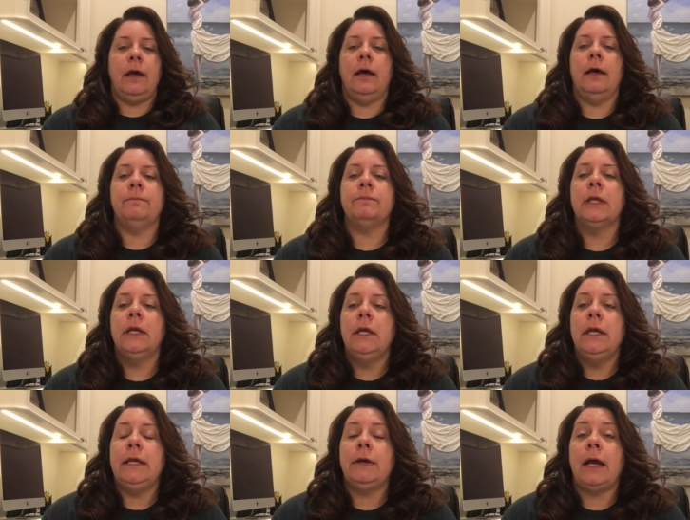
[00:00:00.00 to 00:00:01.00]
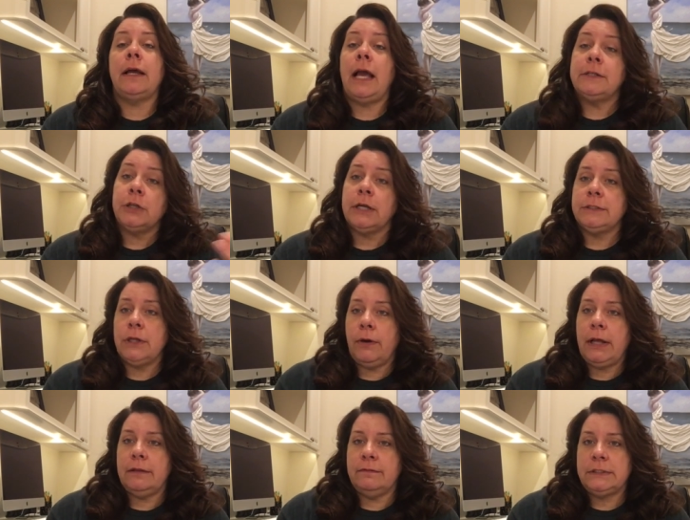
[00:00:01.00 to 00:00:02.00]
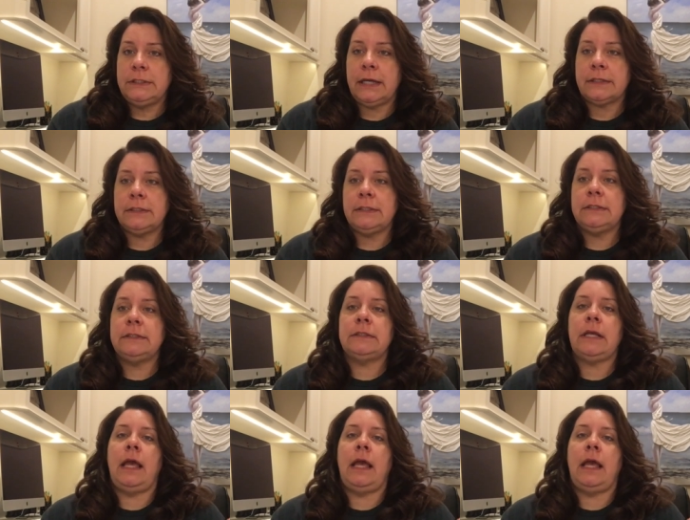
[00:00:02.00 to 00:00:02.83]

Um, as you guys know, I live in Texas,